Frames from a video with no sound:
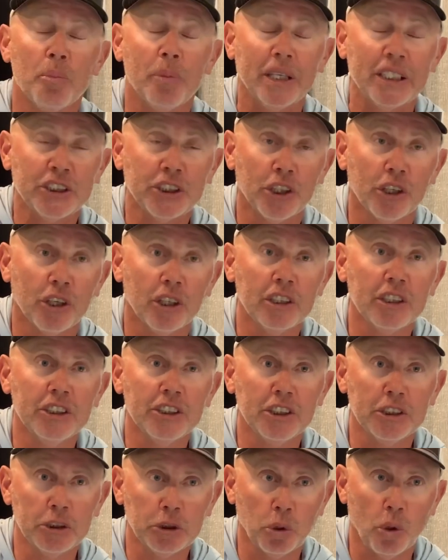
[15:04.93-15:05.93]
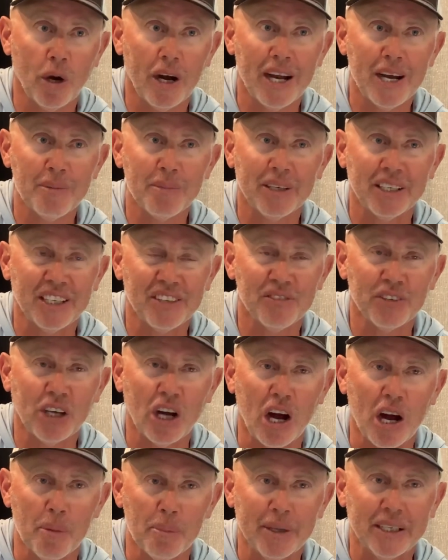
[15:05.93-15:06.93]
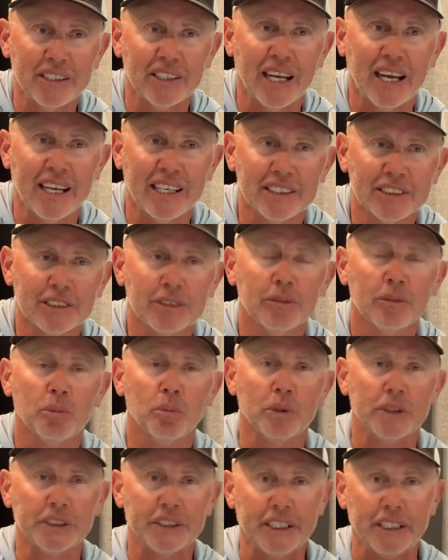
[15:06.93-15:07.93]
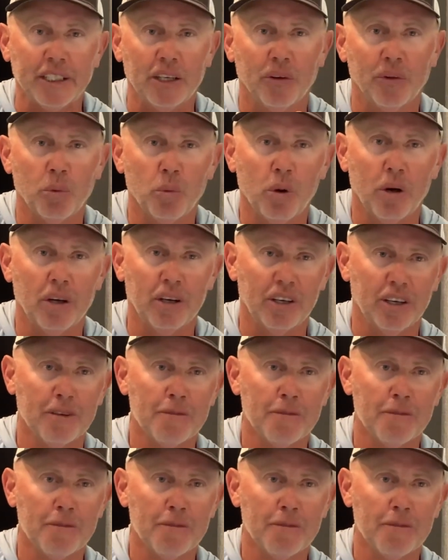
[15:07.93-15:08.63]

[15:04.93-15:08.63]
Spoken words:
Be sure to subscribe and leave a comment, guys. We'll see you on the water.